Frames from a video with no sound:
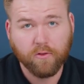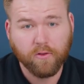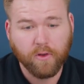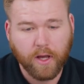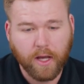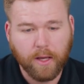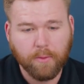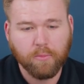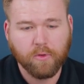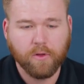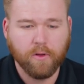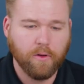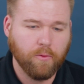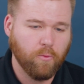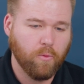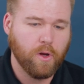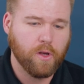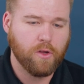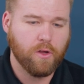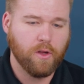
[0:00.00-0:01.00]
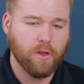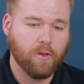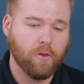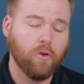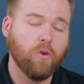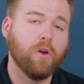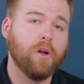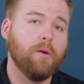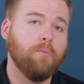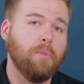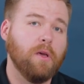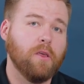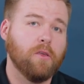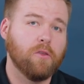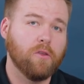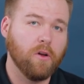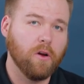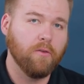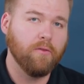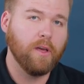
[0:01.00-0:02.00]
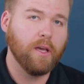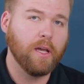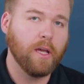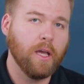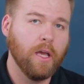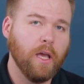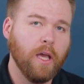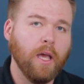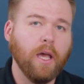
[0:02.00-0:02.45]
types in which it's going to be serving.